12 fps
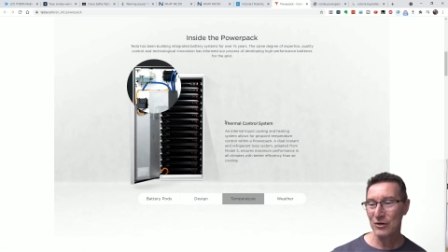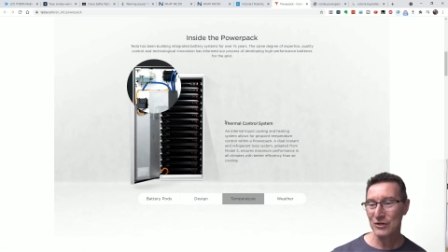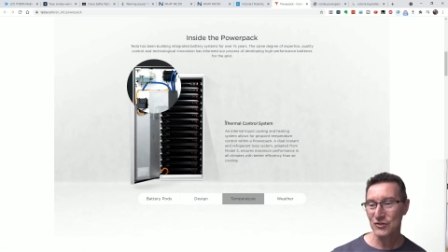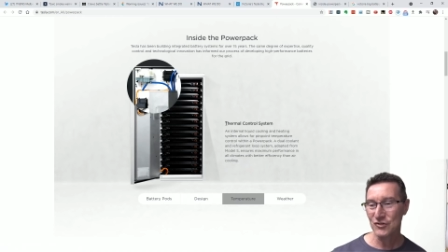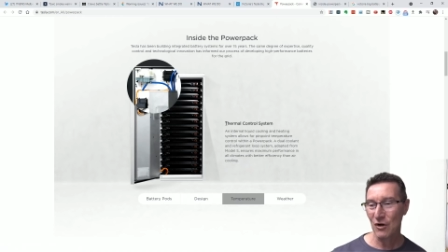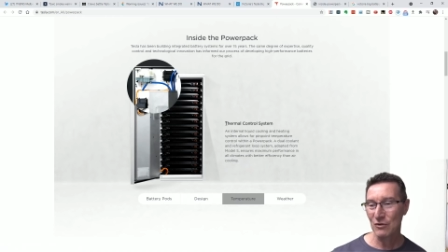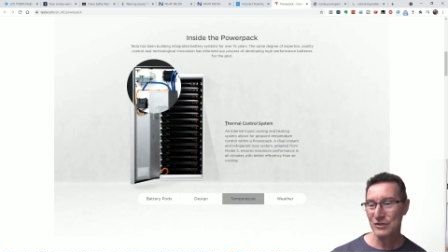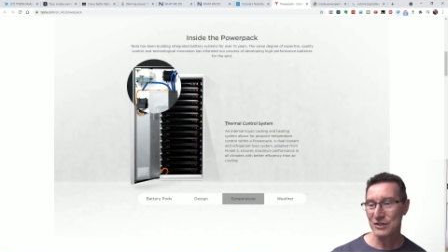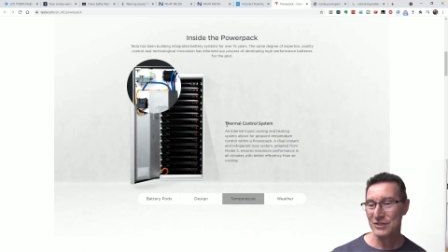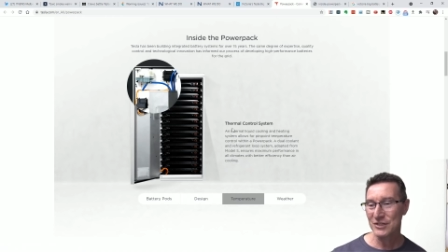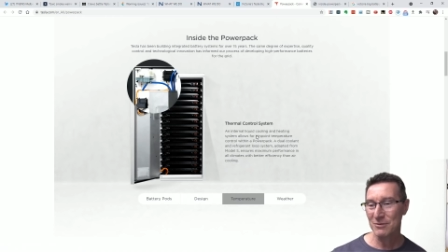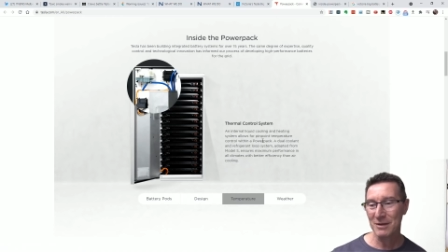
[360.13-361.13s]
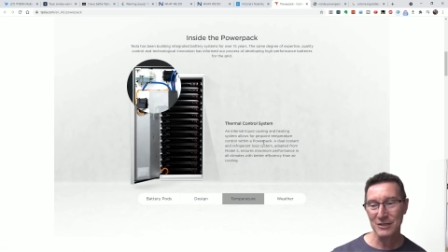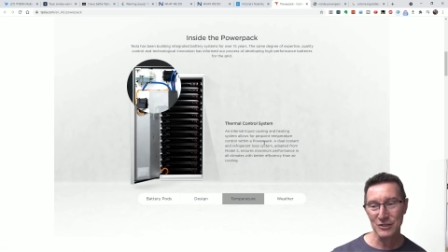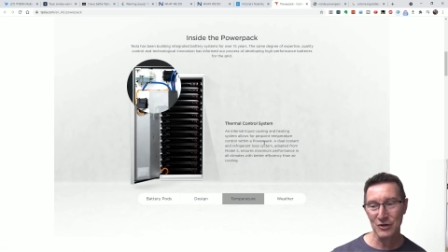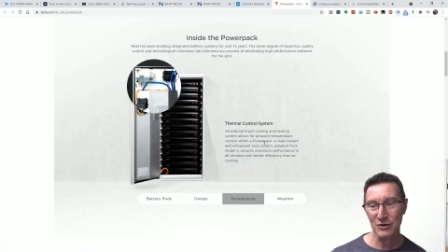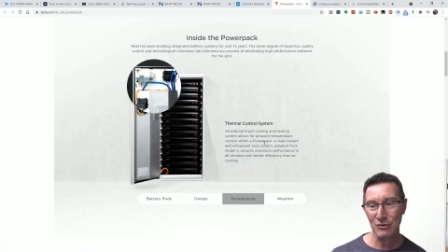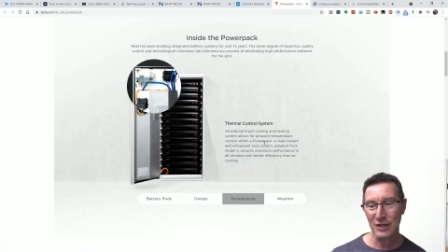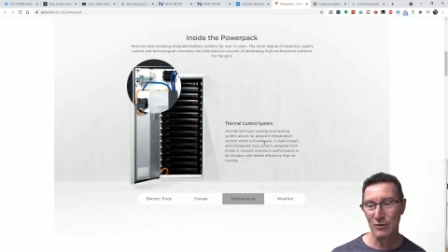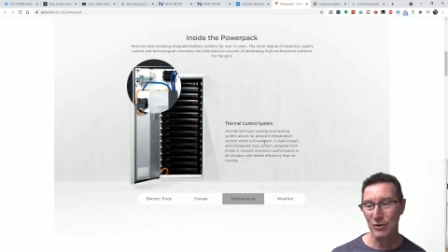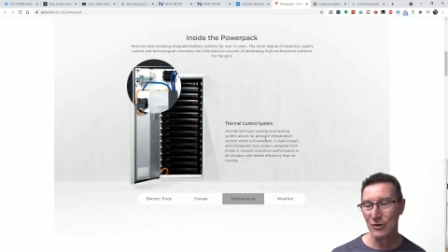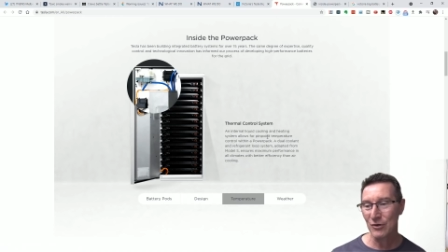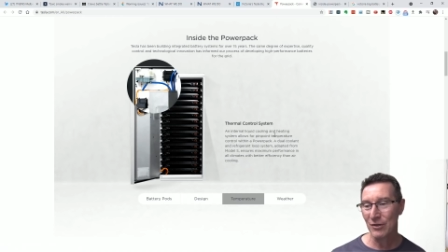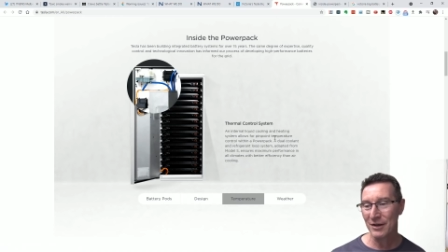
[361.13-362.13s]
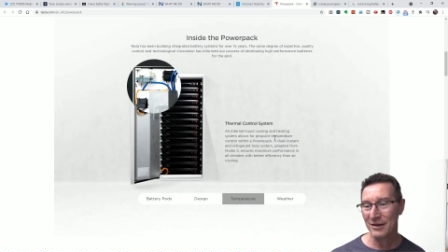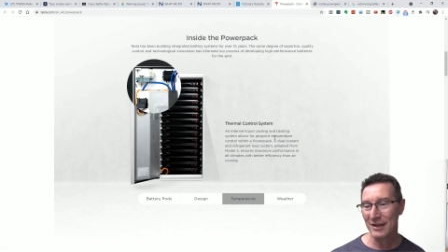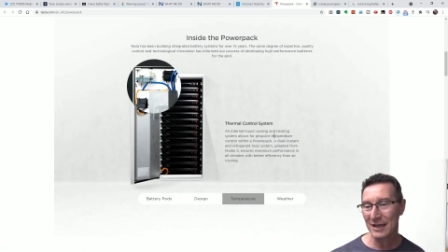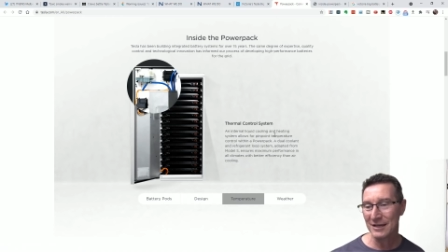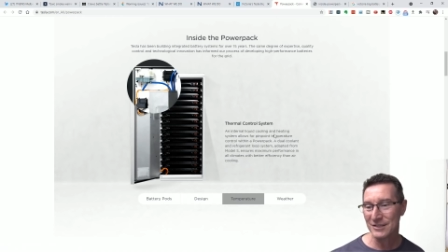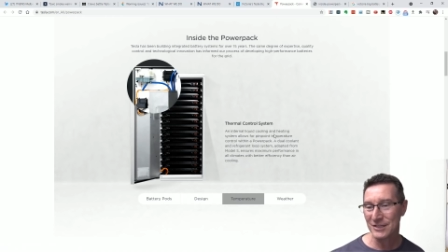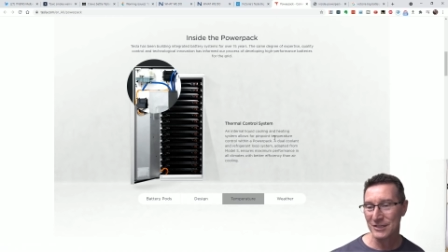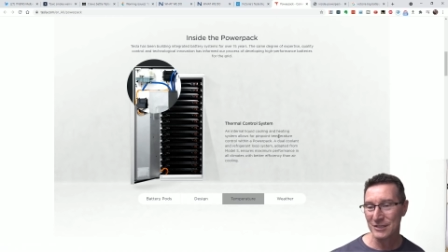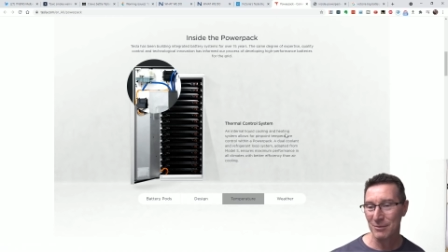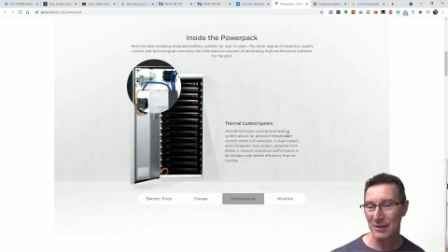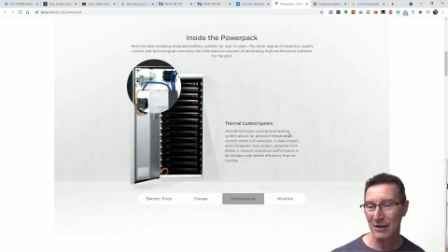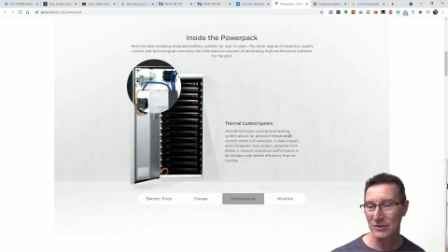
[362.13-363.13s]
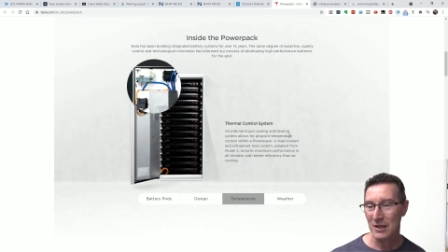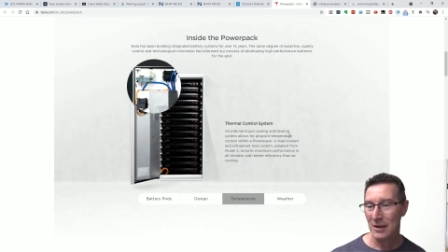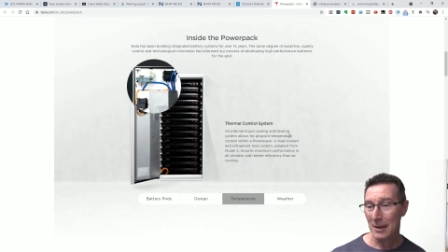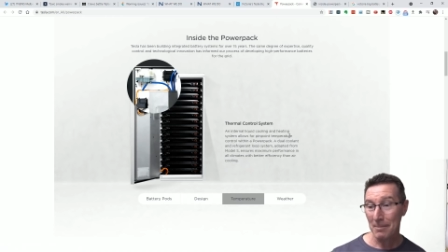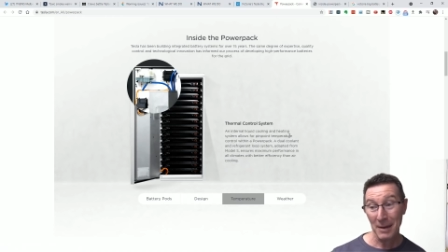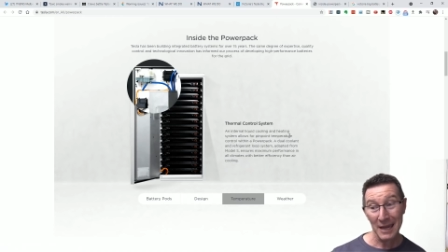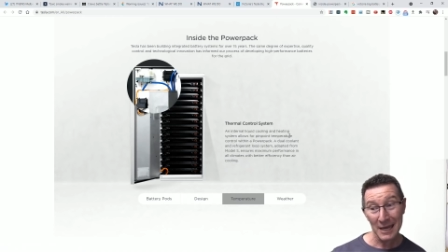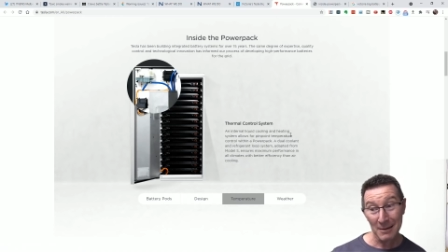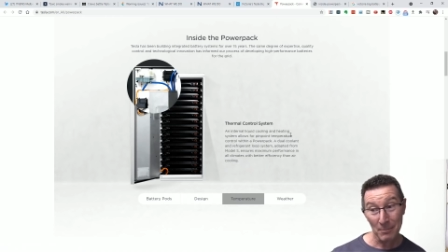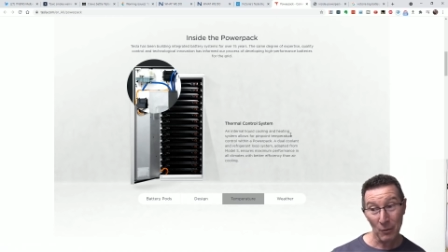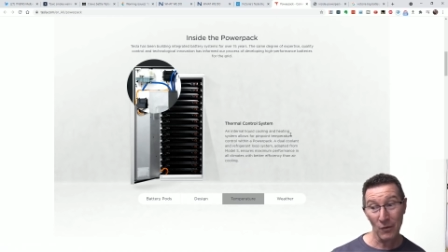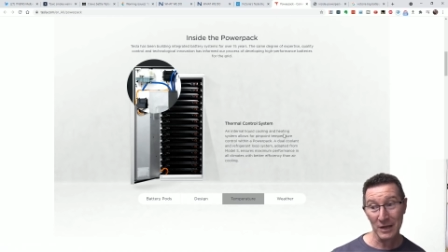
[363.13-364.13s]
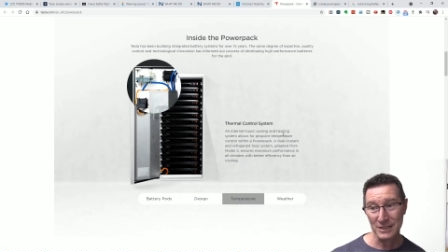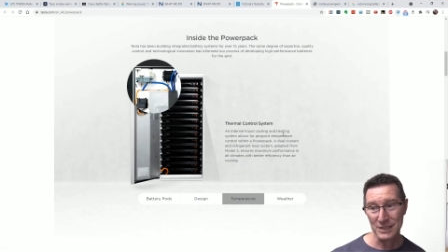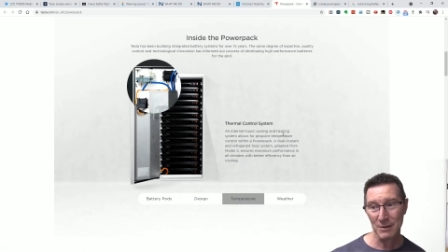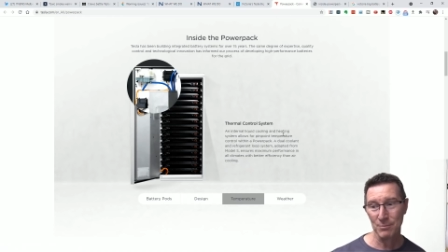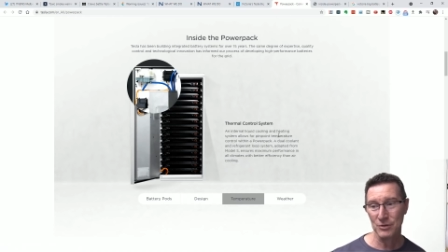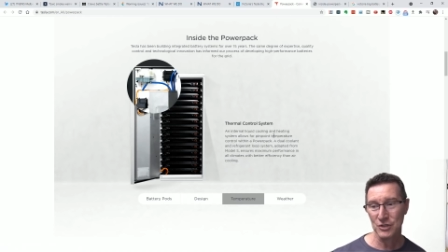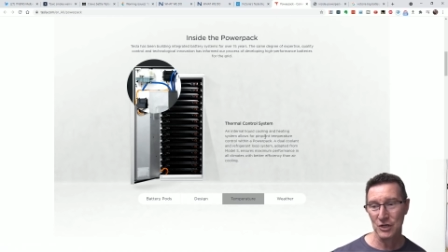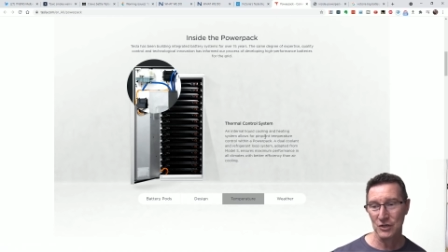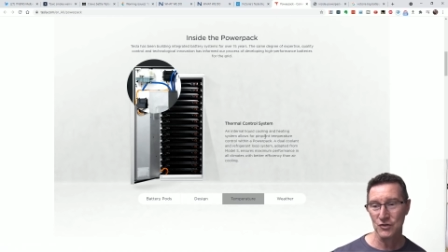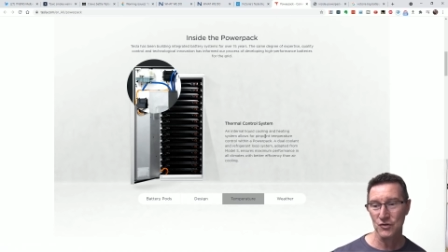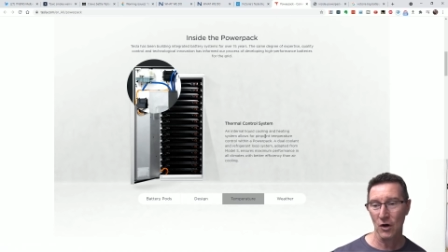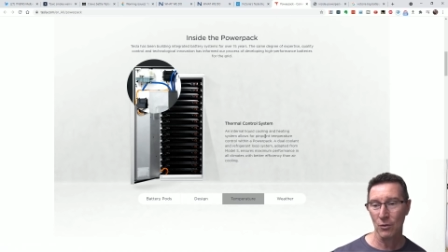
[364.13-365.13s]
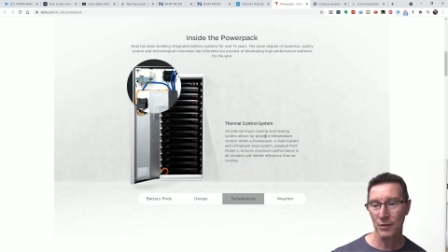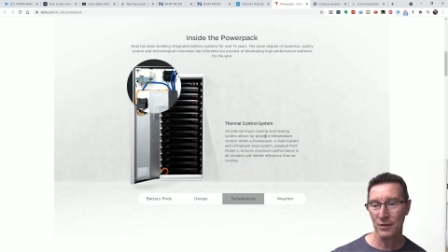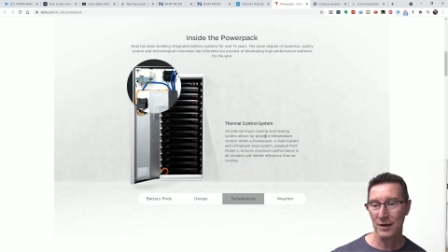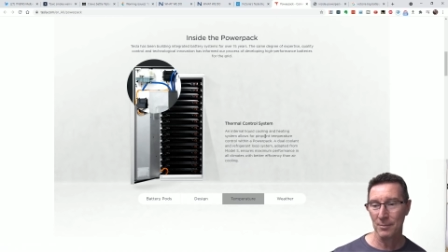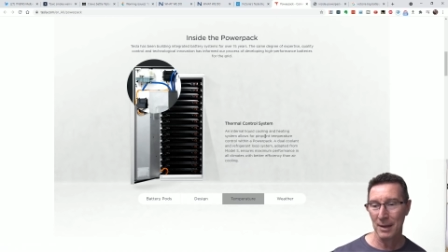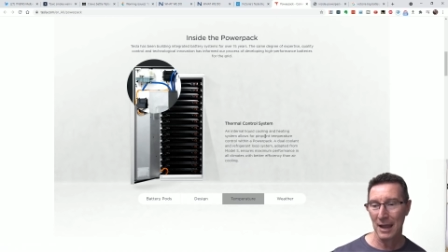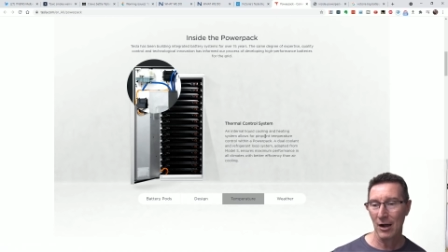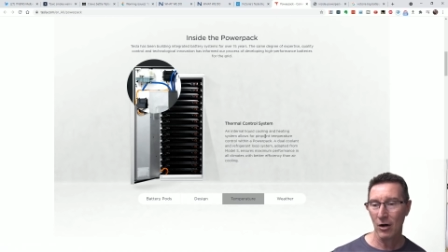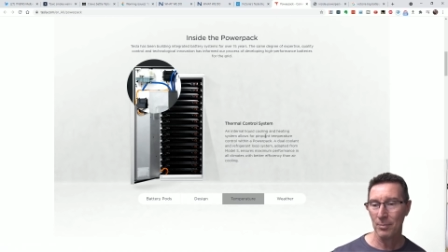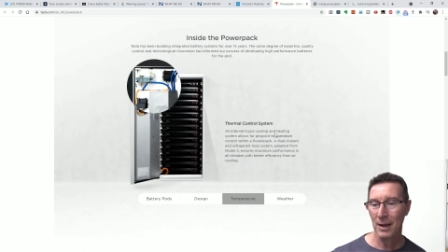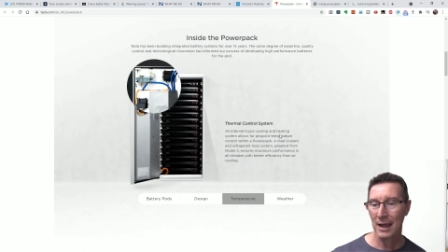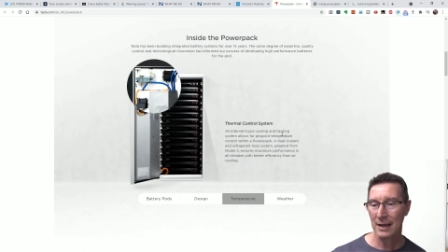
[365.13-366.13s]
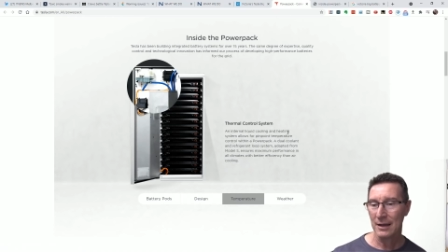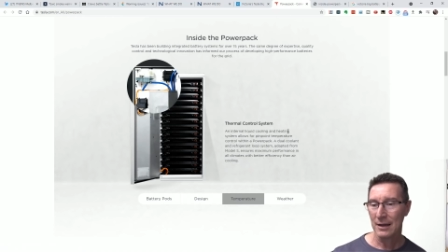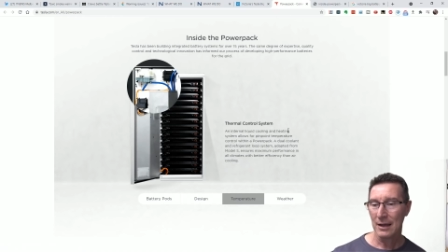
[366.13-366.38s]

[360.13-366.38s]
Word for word: control system, internal liquid cooling and heating system allows pinpoint temperature control within a PowerPack,